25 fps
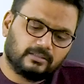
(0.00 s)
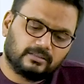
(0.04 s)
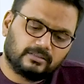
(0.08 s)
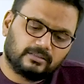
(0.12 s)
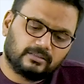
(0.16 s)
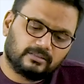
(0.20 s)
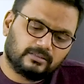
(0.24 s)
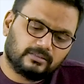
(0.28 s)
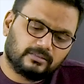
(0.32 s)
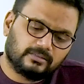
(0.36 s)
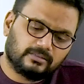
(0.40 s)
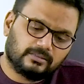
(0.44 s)
This
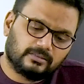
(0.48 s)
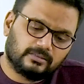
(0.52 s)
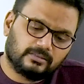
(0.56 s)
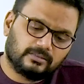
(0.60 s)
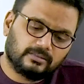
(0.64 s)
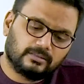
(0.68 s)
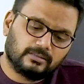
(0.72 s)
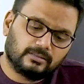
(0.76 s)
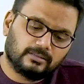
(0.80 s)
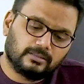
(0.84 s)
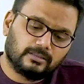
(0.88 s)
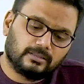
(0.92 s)
is
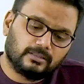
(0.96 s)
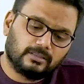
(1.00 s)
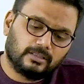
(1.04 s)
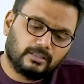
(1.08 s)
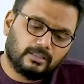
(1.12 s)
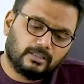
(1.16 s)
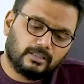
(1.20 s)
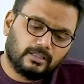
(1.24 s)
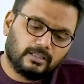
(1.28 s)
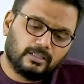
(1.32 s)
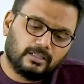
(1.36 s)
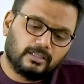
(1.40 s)

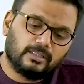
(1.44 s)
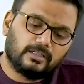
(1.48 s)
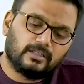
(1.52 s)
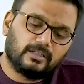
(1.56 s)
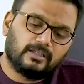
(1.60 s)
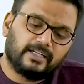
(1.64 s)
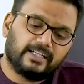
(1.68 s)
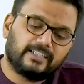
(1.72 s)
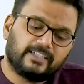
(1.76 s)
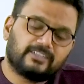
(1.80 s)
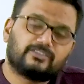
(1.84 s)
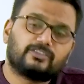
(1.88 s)

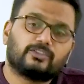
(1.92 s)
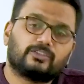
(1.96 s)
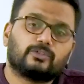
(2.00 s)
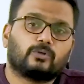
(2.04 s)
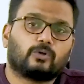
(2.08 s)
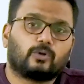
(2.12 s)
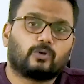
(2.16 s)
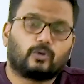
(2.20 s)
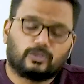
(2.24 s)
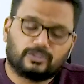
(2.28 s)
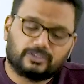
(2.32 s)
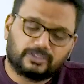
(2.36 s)
net
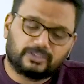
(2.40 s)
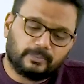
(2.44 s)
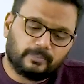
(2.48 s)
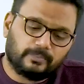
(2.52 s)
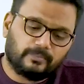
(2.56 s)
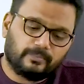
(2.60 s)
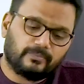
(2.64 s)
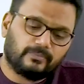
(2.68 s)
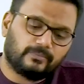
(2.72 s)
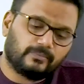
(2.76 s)
zero concept,